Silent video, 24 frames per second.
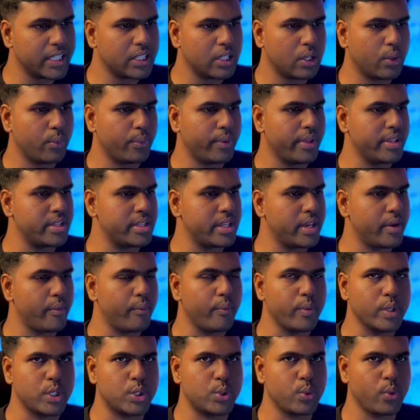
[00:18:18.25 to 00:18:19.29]
now is a
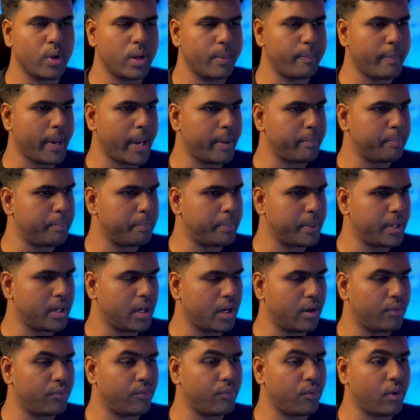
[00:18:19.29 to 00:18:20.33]
visual map
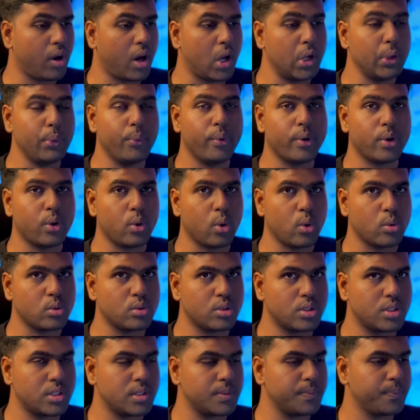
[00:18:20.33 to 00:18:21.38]
of all your
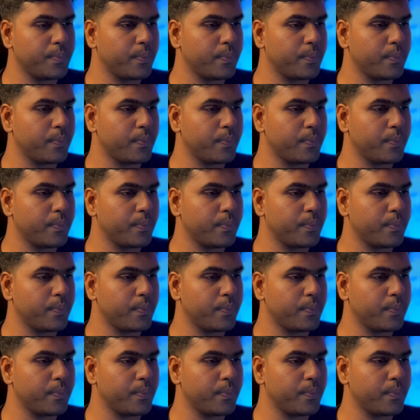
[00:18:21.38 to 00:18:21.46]
notes